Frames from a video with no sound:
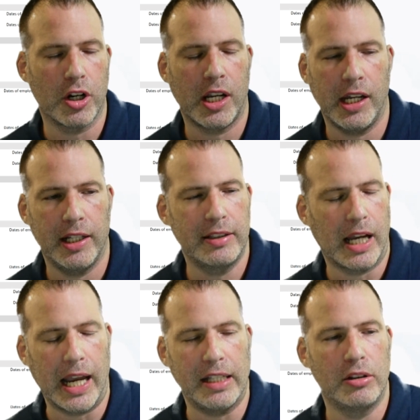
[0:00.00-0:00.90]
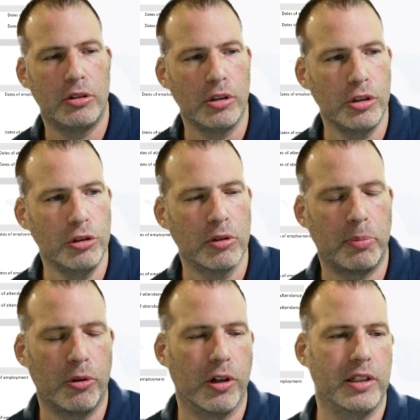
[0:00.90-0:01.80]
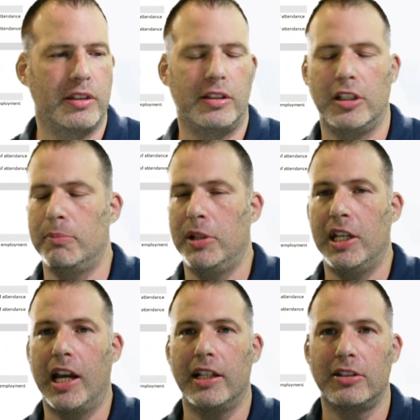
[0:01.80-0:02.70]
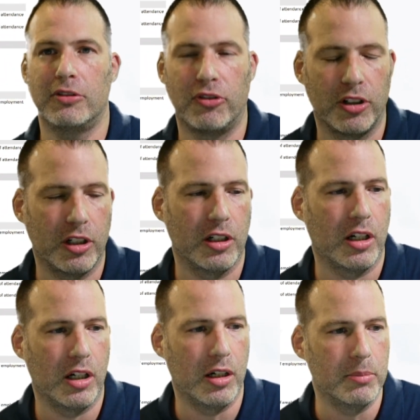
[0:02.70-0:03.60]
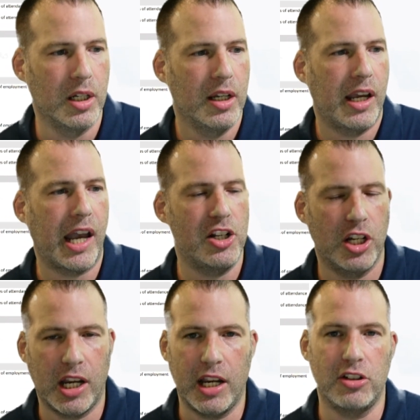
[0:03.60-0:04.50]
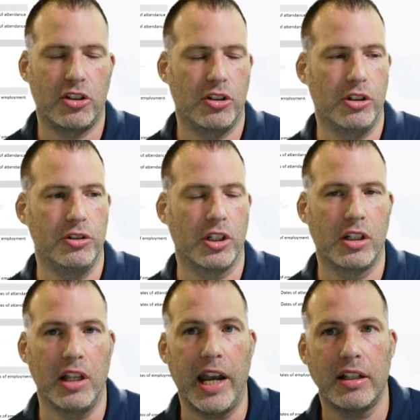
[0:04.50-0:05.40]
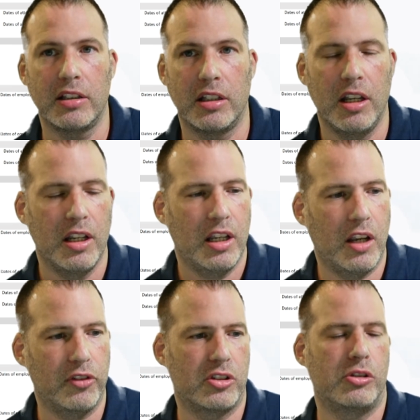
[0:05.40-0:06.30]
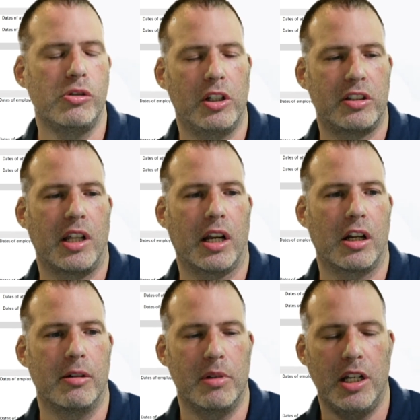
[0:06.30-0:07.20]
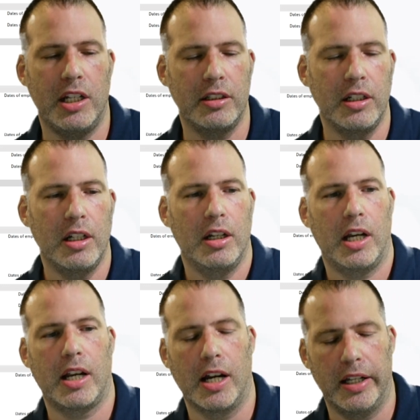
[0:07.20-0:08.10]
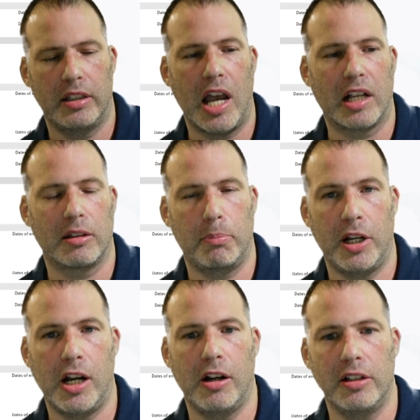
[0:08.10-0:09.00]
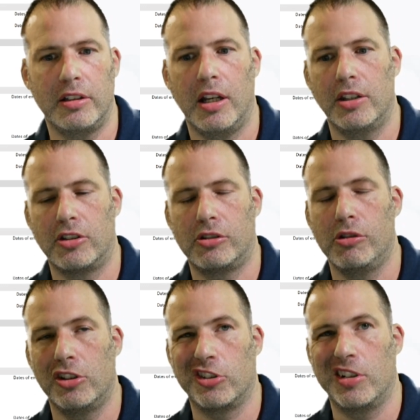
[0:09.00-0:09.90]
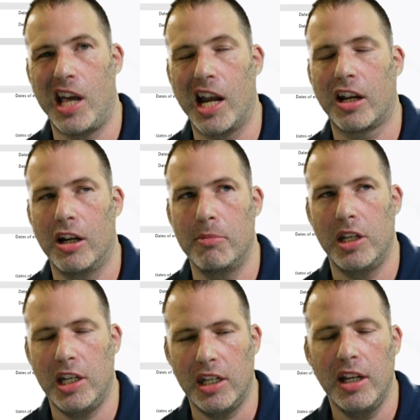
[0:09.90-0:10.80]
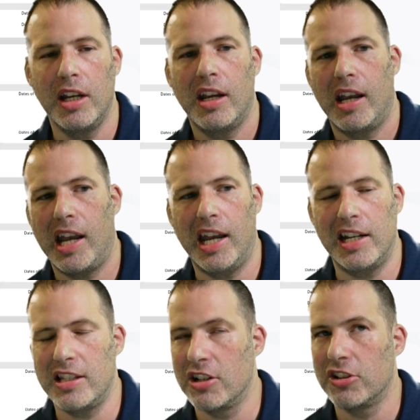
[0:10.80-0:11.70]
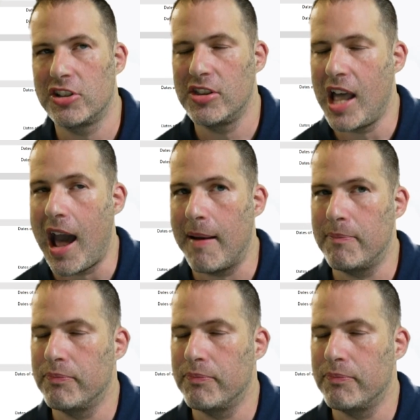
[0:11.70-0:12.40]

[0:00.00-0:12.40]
kids. I do report to CPS for educational neglect. If a student's not coming in, I contact the parents, and the students are not coming in, and they're just not